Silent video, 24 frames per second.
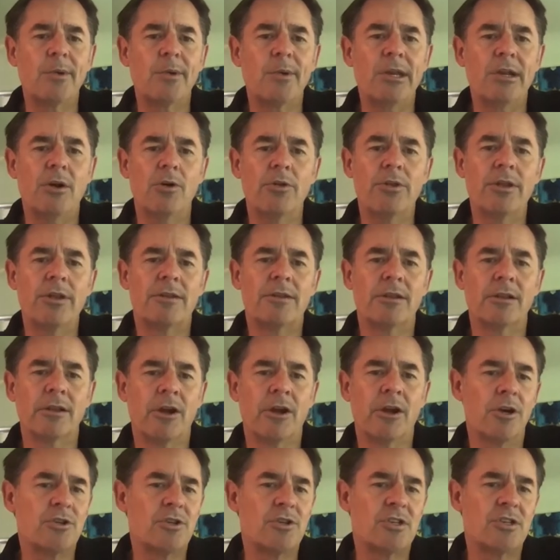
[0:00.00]
We know that the
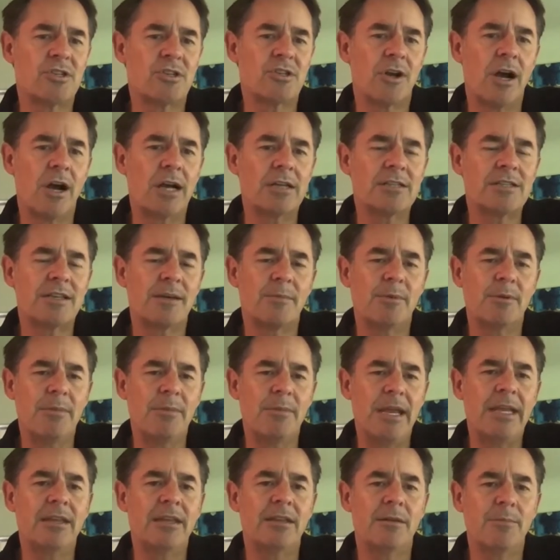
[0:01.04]
largest stocks have been
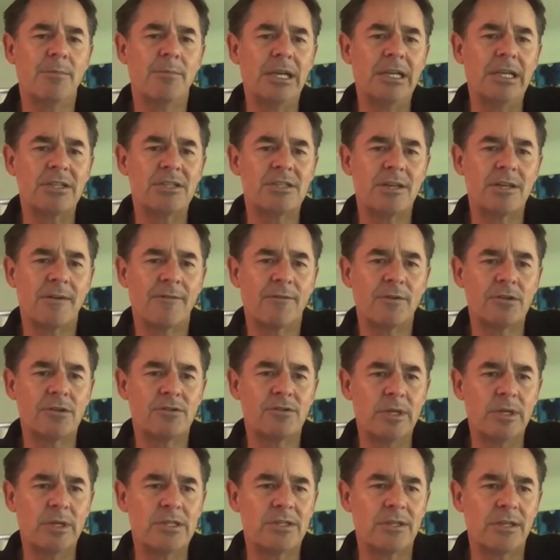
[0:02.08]
making the biggest difference
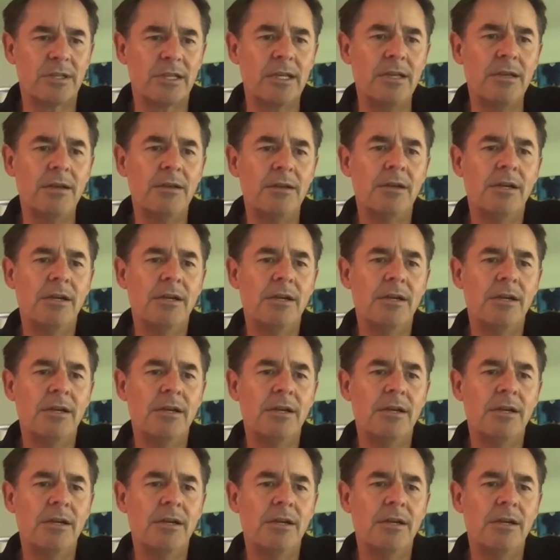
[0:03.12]
recently.